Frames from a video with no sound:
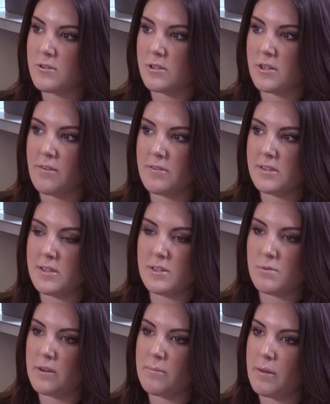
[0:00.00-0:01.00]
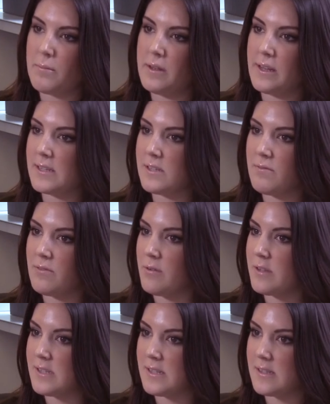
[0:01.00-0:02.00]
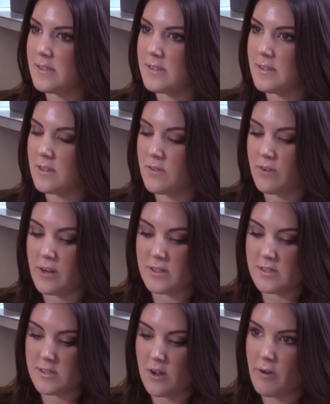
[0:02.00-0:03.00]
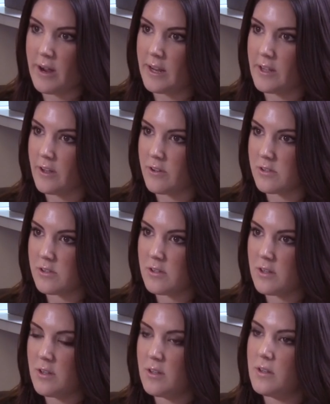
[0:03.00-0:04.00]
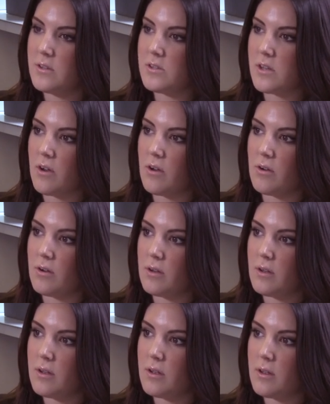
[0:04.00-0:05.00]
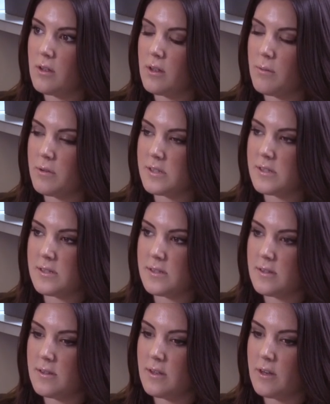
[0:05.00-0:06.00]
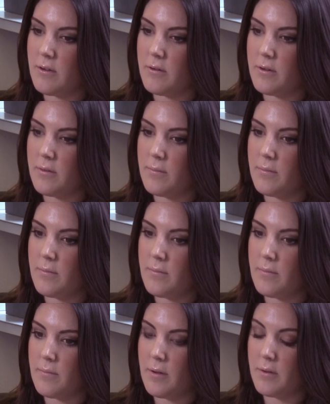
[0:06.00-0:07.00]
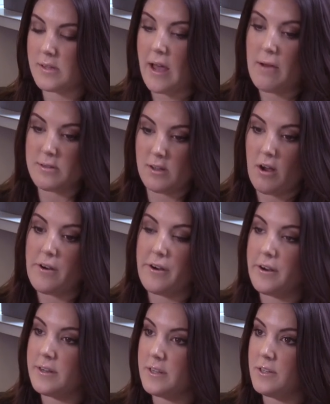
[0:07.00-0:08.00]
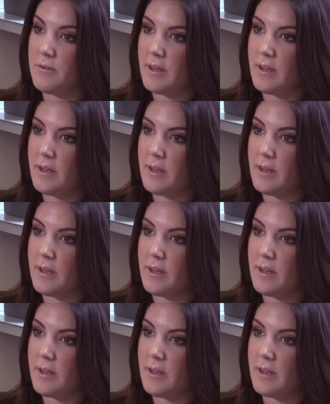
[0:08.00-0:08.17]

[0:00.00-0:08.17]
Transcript: Kristofferson is one of my biggest influences as far as songwriting goes. So it was, you know, was, I was honored to do